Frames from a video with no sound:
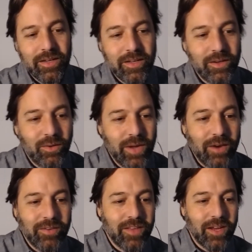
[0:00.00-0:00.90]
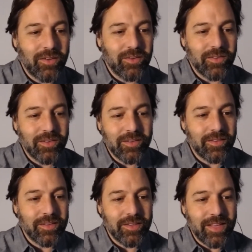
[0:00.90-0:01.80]
you know aristotle
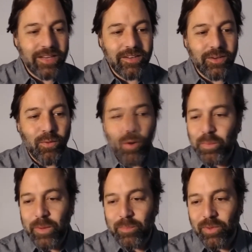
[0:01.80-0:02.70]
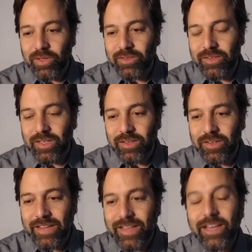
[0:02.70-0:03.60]
they didn't quote people and
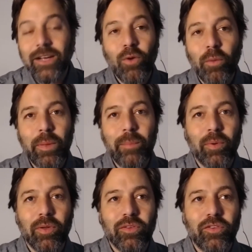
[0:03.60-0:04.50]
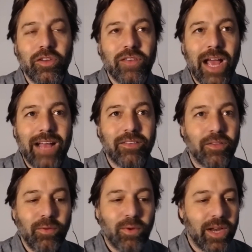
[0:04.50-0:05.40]
they, they didn't quote people just as
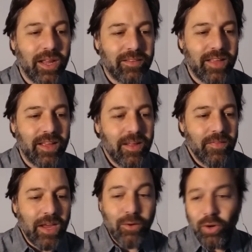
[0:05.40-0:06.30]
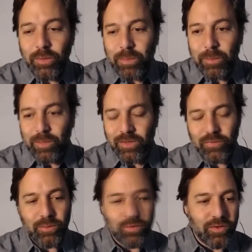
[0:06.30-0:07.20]
authorities they they quoted people if
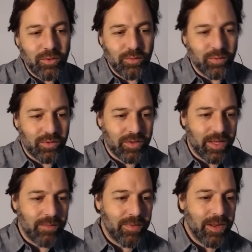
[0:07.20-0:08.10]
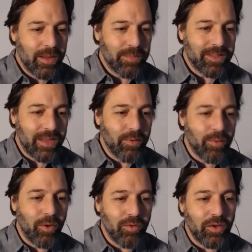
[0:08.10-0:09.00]
it was useful to them but they were
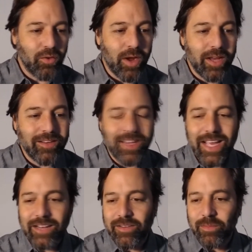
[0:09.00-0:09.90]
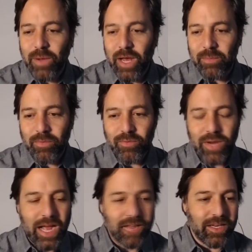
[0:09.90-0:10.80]
mm-hmm. mostly trying to get to the bottom of
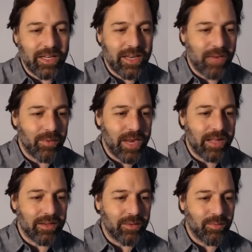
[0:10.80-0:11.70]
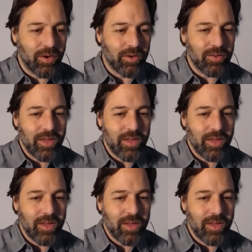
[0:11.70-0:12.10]
reality and how reality works